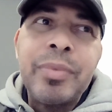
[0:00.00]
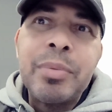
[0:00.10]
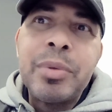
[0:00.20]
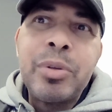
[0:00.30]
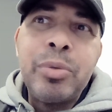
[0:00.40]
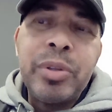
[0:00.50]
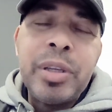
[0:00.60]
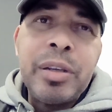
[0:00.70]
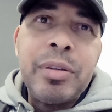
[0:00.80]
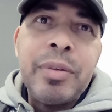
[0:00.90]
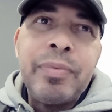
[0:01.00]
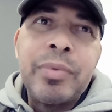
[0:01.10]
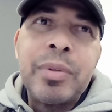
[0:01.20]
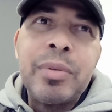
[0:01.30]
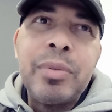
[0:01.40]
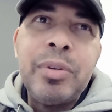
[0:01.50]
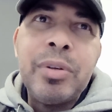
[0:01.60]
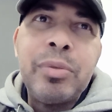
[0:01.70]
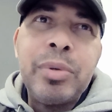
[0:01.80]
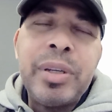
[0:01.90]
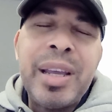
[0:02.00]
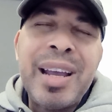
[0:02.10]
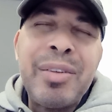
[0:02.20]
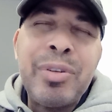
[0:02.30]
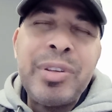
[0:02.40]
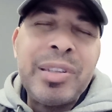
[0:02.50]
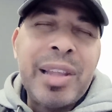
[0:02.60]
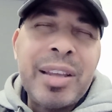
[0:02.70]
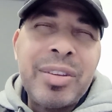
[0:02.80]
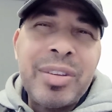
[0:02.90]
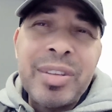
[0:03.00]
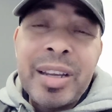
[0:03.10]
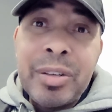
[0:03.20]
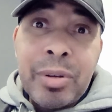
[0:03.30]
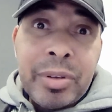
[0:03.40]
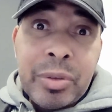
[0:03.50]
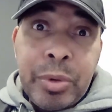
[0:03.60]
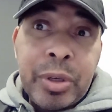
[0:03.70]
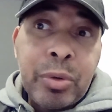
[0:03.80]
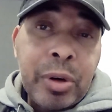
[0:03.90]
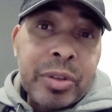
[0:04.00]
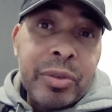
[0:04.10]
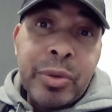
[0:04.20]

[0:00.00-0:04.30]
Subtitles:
The cool thing, when they have all these licenses, they can do all these weird crossovers.